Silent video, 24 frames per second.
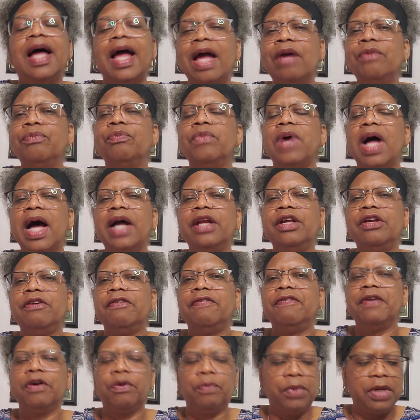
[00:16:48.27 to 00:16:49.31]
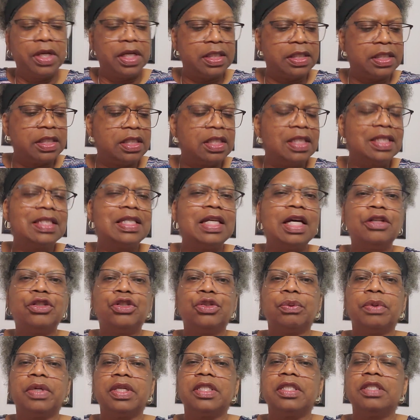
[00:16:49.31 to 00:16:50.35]
And how do you feel when it's
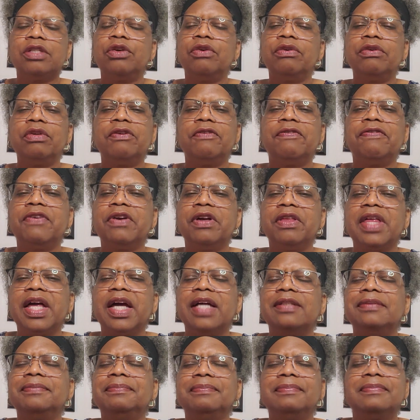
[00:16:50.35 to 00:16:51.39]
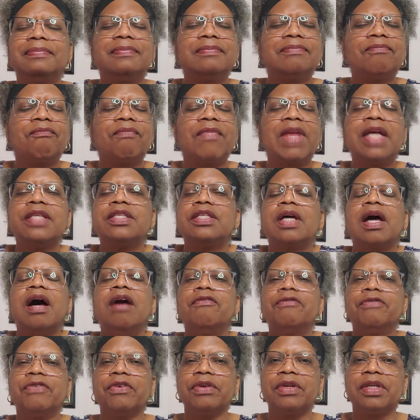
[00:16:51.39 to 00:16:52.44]
sensuous? You feel that it's
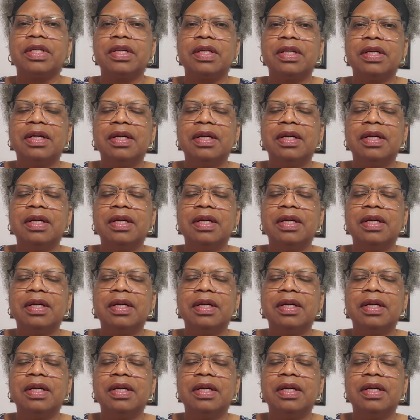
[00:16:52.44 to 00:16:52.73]
comfort.